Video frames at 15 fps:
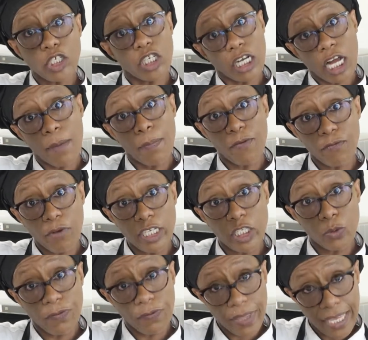a cup of rice
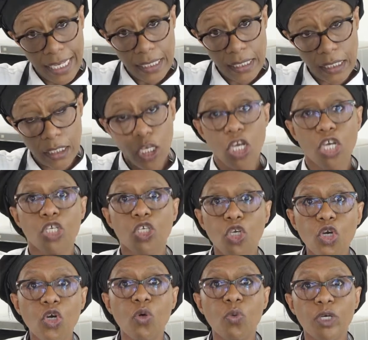with this,
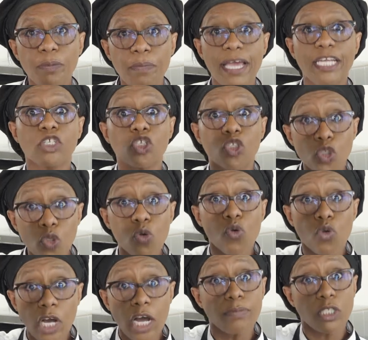you would measure 2
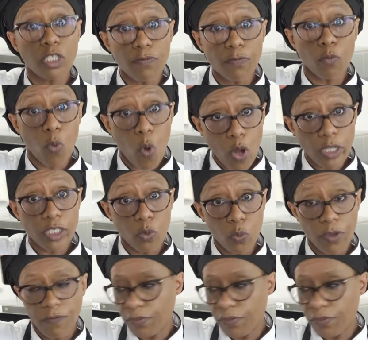cups of water with